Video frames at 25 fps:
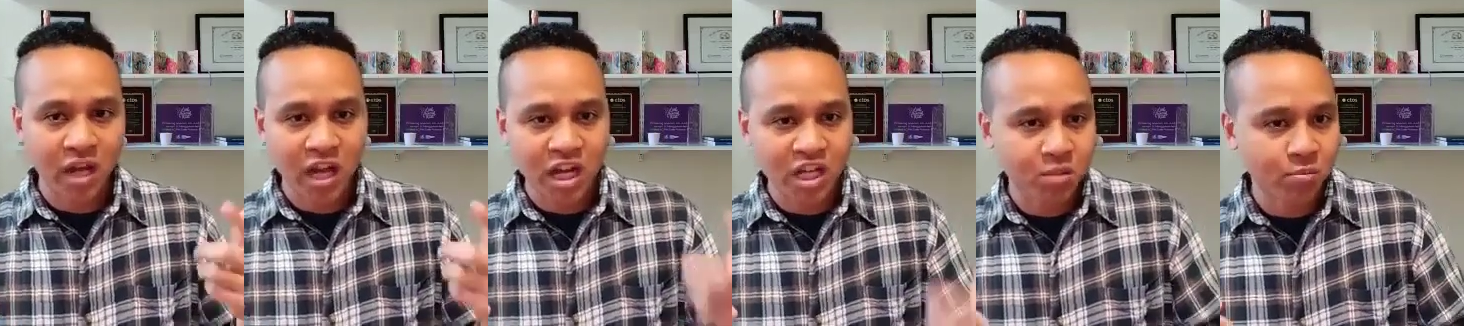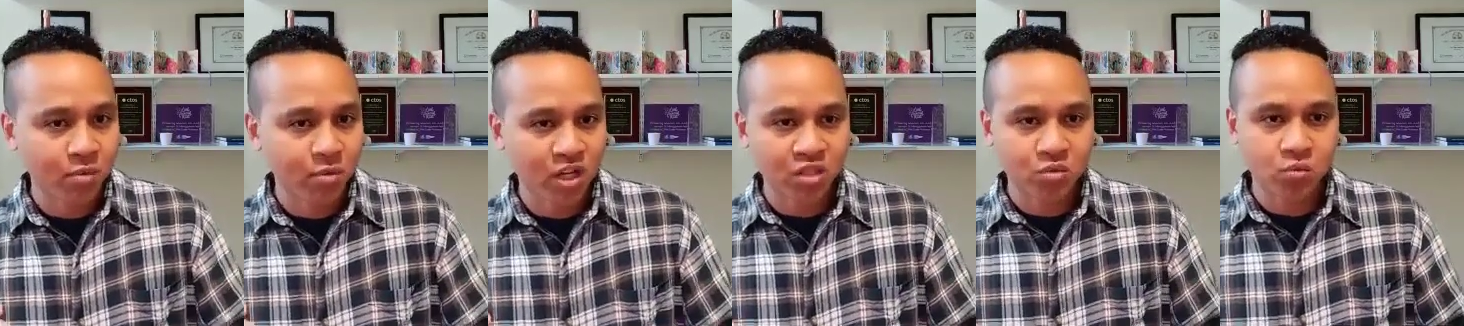
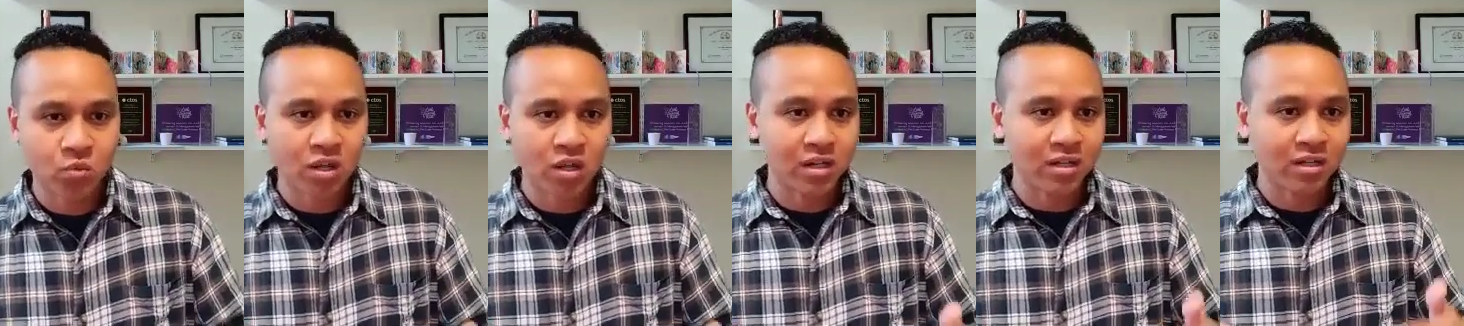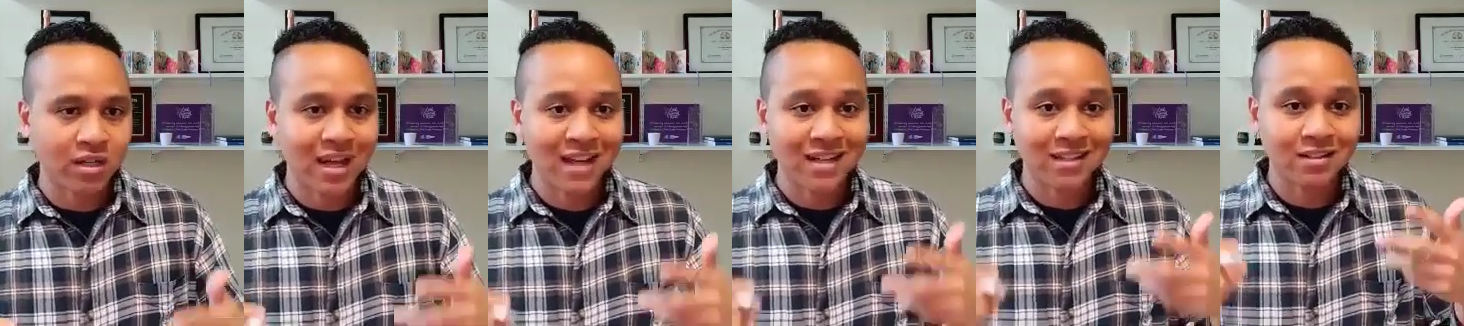
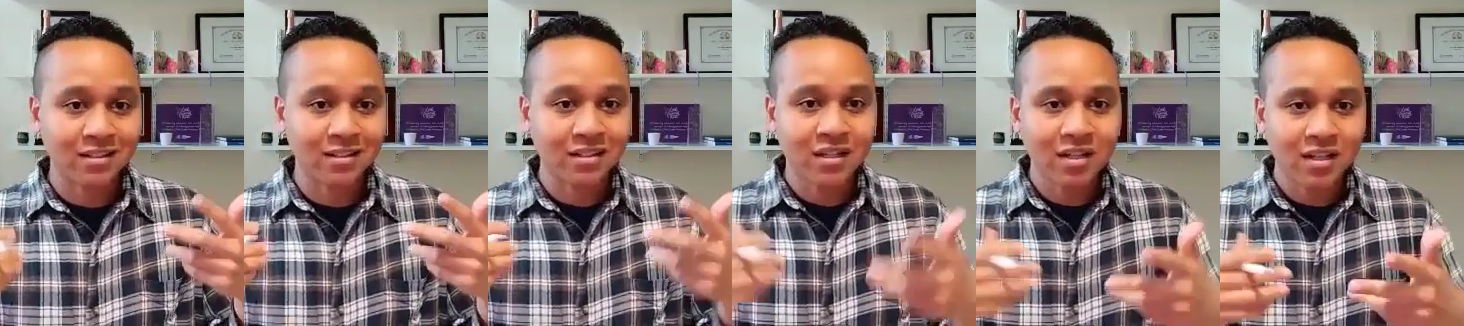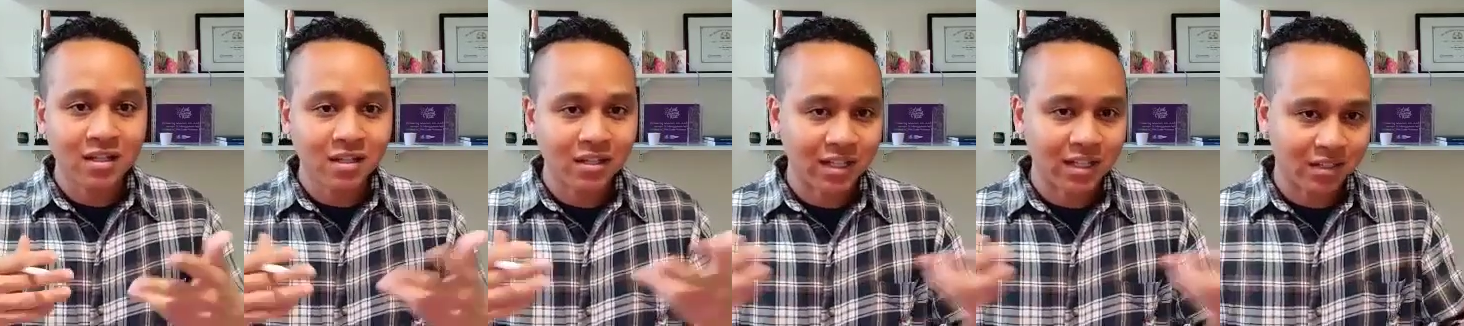HMOX1, and
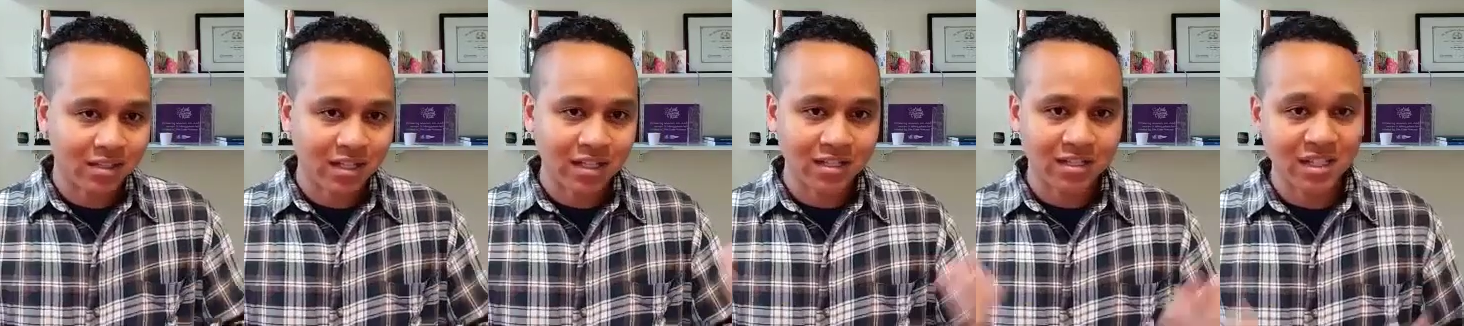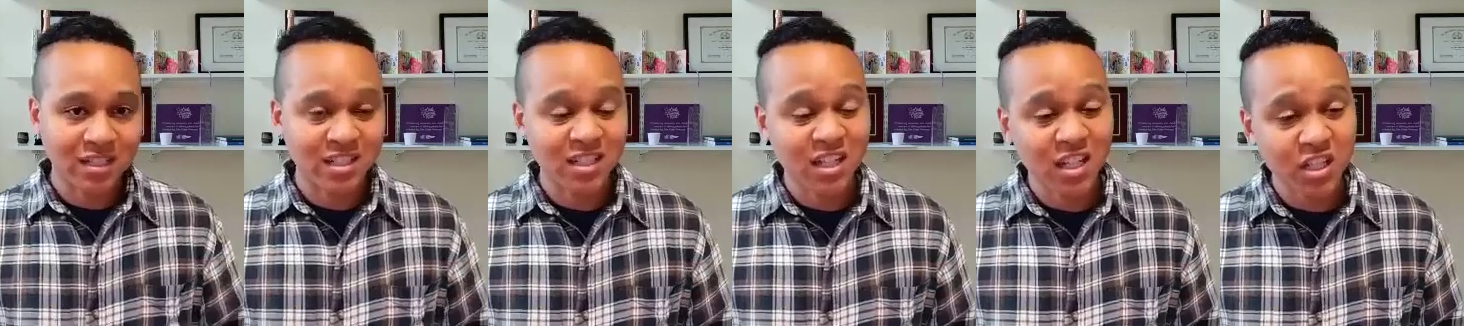
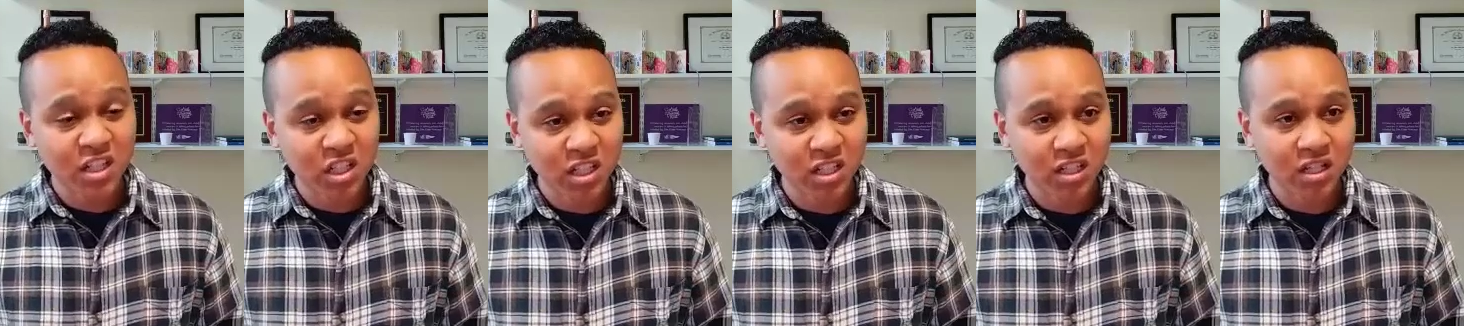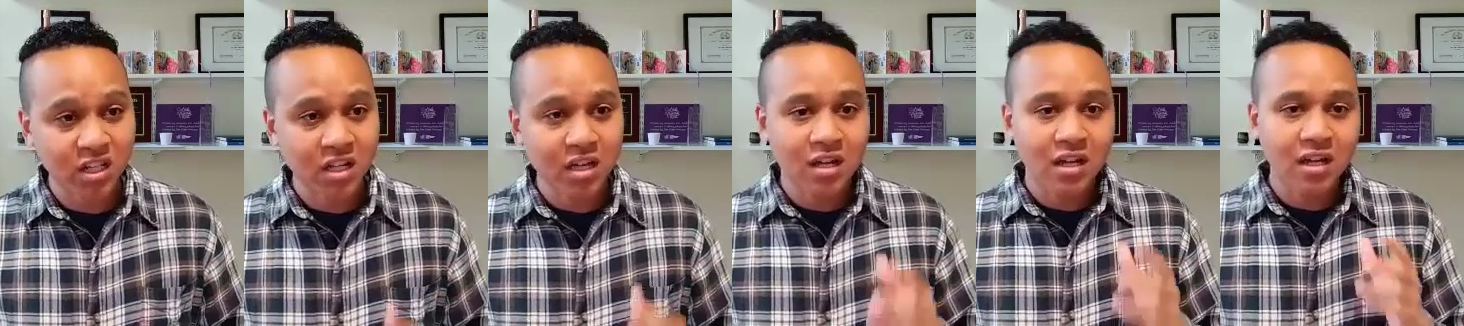let's say
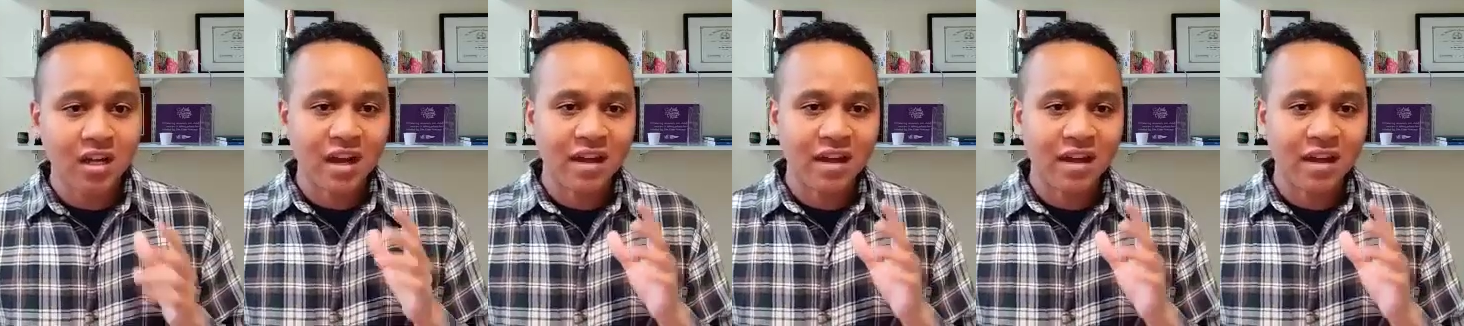TIGIT,